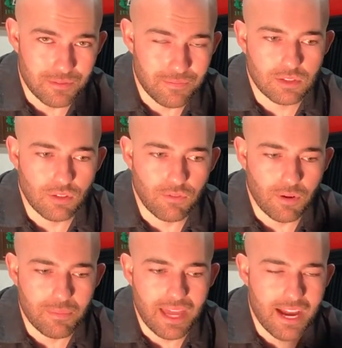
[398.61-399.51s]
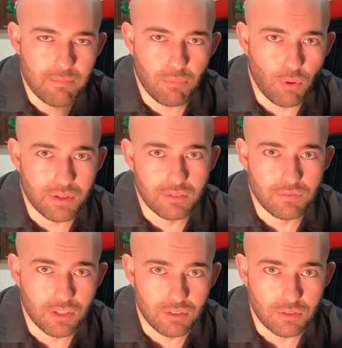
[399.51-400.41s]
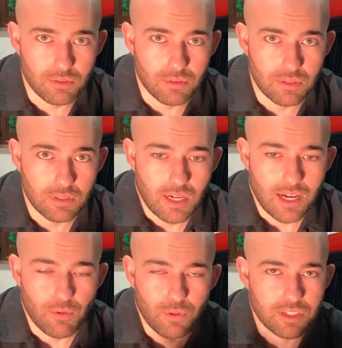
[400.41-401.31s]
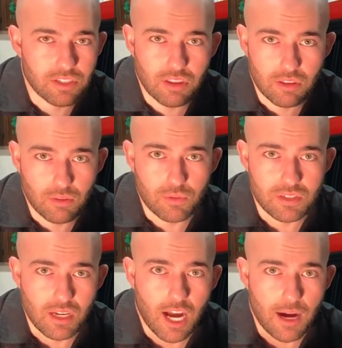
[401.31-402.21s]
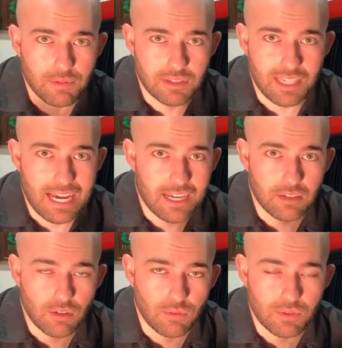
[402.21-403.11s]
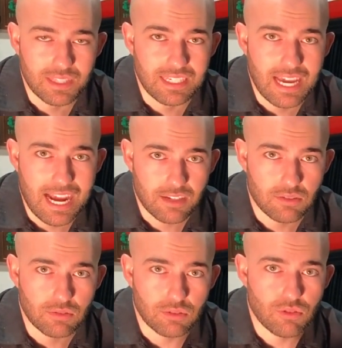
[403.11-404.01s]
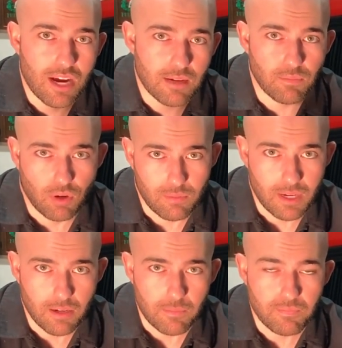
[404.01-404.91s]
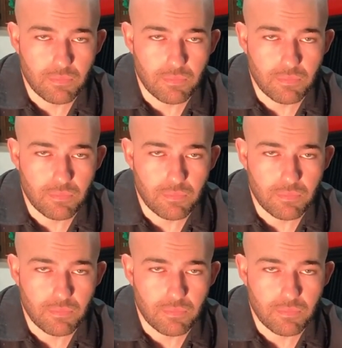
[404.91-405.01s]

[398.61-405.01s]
So from that point of view, I wish that there was an option to add it over the axle track bar mount.